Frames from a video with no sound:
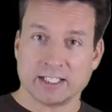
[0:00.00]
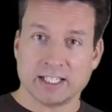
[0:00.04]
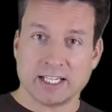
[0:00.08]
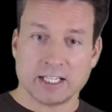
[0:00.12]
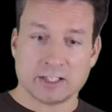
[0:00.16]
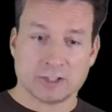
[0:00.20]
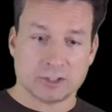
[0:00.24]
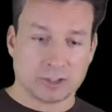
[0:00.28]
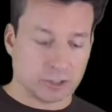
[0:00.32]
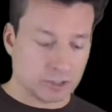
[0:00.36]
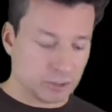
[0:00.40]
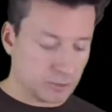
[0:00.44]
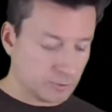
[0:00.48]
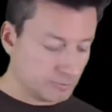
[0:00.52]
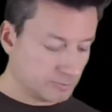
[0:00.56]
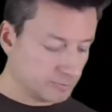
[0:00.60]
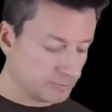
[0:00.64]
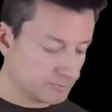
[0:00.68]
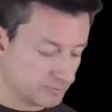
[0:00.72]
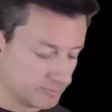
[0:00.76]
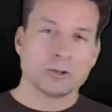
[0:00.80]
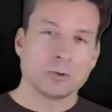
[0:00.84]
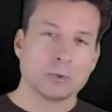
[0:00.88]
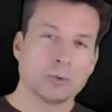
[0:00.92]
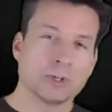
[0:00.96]
to get to
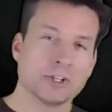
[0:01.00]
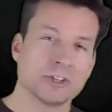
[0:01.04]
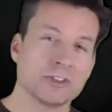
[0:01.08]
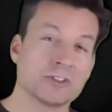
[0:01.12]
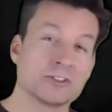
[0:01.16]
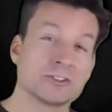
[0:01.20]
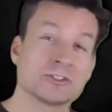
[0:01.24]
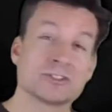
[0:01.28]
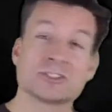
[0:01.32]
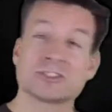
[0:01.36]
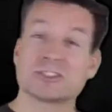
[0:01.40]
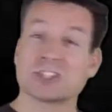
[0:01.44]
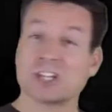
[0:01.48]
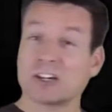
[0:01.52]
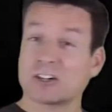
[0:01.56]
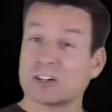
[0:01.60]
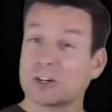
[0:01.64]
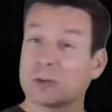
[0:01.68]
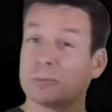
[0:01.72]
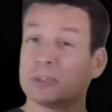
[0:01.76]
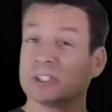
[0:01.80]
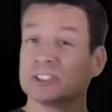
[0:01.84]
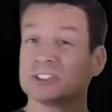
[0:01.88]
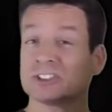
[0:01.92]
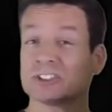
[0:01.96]
with
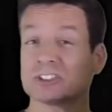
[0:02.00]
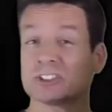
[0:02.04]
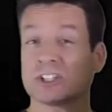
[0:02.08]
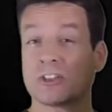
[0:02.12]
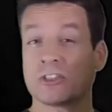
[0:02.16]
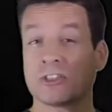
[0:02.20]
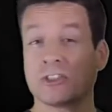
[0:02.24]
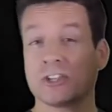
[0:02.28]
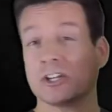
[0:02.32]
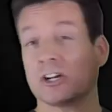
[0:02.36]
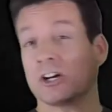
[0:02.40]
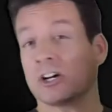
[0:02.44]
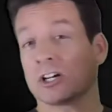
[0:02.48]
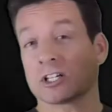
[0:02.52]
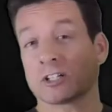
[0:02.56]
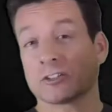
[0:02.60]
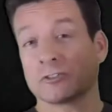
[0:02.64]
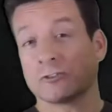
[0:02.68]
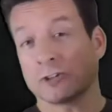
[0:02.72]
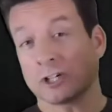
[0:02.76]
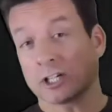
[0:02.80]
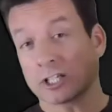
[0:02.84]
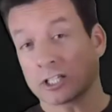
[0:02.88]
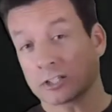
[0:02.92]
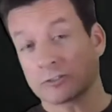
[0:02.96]
Cerebus the
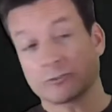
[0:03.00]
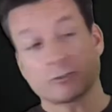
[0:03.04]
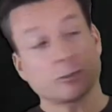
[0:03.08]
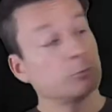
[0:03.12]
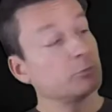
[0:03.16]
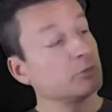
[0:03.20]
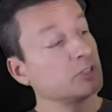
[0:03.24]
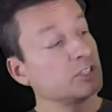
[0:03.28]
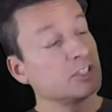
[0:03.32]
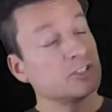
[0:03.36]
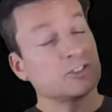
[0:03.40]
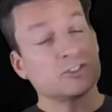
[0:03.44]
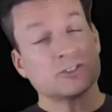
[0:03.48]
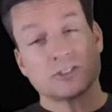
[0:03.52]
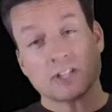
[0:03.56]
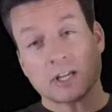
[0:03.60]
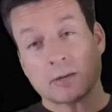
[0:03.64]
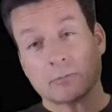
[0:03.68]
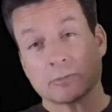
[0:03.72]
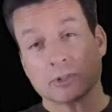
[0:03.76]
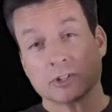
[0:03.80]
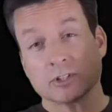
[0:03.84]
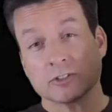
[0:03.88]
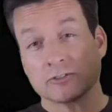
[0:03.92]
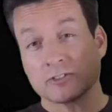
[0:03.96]
Aardvark from
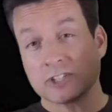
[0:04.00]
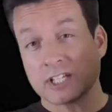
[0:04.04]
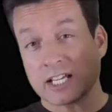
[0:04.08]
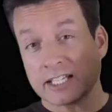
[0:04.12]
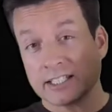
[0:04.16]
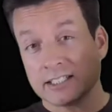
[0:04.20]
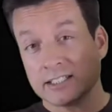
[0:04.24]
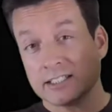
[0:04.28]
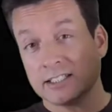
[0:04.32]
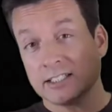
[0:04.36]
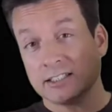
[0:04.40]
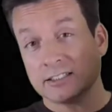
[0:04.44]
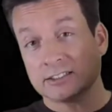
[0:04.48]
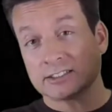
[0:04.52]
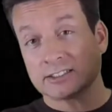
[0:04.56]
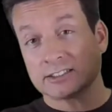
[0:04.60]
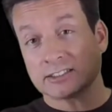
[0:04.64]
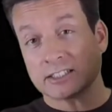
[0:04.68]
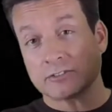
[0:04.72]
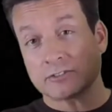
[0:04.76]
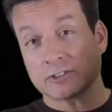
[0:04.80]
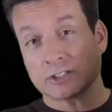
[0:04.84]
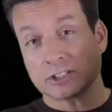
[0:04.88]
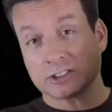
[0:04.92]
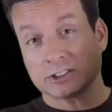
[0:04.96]
December of
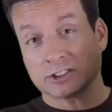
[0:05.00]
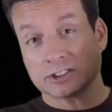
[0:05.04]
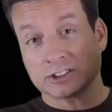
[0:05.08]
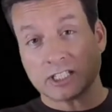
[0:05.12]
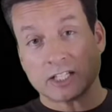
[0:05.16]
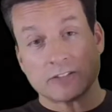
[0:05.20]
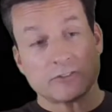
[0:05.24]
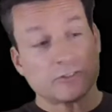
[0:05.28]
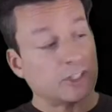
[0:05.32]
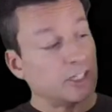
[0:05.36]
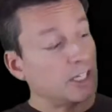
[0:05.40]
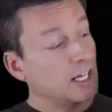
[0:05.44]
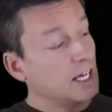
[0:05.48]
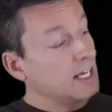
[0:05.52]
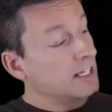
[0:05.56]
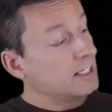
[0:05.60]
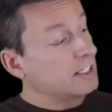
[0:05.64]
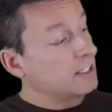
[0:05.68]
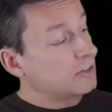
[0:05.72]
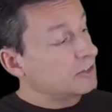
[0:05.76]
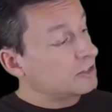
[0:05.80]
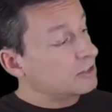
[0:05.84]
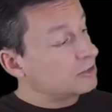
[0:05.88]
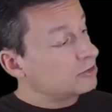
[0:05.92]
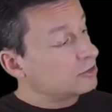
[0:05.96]
1977.
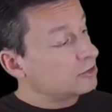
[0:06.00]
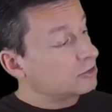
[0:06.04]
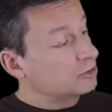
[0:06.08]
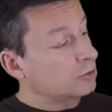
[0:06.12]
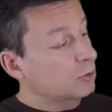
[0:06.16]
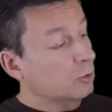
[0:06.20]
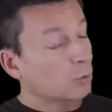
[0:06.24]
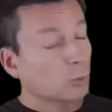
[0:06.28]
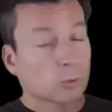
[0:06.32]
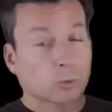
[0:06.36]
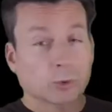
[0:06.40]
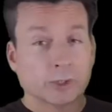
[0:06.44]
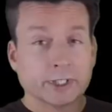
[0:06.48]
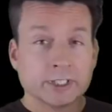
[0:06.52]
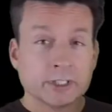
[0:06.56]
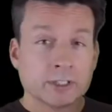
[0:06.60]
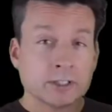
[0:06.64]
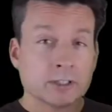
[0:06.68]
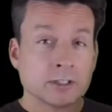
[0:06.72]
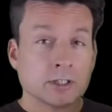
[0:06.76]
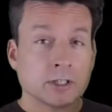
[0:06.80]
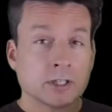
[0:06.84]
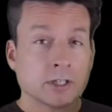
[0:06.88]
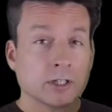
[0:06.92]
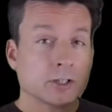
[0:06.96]
Now, this is
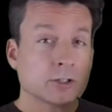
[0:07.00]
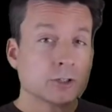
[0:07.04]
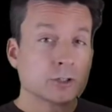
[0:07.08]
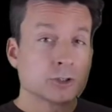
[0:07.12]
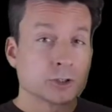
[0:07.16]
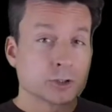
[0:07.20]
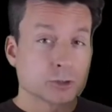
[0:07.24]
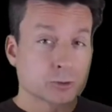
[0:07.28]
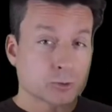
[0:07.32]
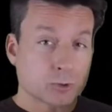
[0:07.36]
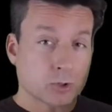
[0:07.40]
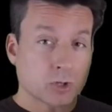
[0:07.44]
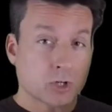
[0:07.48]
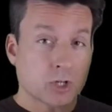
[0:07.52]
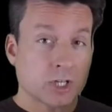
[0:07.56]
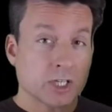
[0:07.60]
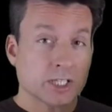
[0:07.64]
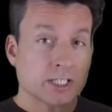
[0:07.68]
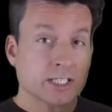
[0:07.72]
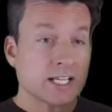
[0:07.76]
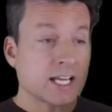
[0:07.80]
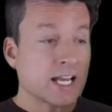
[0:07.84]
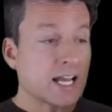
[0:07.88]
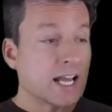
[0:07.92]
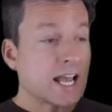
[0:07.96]
written,
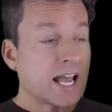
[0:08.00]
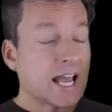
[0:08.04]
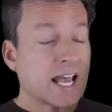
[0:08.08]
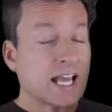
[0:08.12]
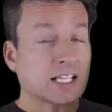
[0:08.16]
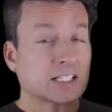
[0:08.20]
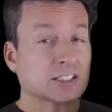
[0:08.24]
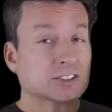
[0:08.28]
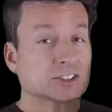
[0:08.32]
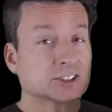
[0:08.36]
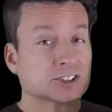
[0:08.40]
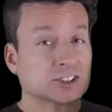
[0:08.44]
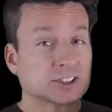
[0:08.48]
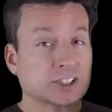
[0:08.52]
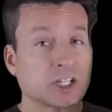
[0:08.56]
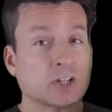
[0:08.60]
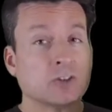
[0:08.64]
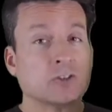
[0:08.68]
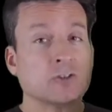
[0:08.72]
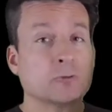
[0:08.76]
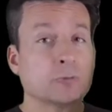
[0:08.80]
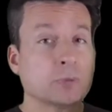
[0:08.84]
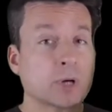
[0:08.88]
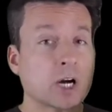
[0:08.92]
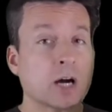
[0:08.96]
drawn, and
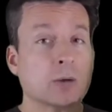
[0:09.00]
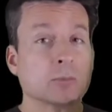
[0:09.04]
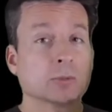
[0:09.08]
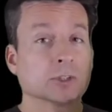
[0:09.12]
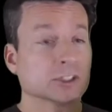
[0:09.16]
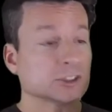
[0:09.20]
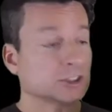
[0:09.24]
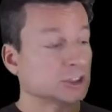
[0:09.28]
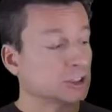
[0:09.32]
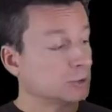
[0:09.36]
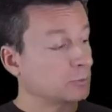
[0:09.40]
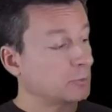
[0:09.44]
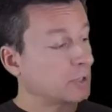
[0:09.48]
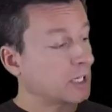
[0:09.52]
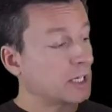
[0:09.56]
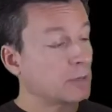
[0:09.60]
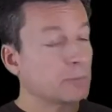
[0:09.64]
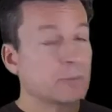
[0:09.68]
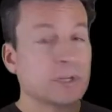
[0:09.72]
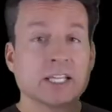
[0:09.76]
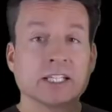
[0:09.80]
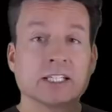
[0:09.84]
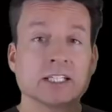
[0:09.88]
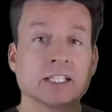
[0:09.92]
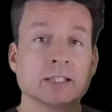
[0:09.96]
self-published by a
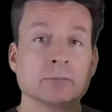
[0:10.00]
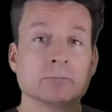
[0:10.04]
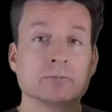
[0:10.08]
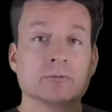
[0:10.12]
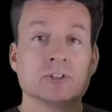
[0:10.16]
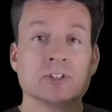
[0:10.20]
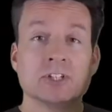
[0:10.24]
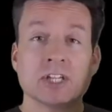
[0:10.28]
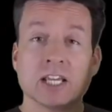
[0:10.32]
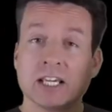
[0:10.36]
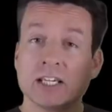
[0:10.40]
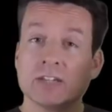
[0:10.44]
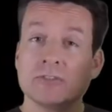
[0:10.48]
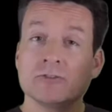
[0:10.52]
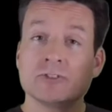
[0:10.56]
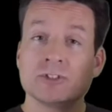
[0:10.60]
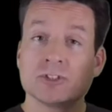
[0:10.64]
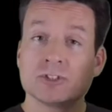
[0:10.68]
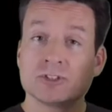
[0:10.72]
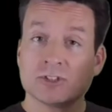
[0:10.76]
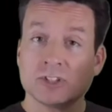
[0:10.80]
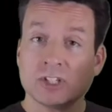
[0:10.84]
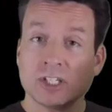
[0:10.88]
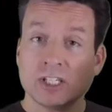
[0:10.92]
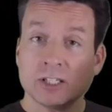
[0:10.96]
man named Dave
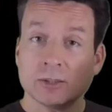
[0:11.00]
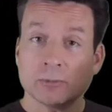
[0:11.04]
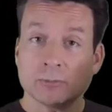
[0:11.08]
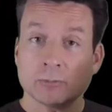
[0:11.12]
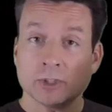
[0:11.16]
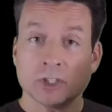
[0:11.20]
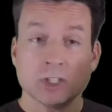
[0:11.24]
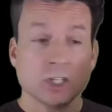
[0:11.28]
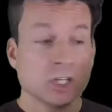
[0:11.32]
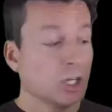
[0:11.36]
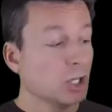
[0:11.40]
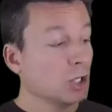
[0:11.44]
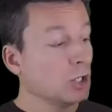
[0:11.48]
Sim,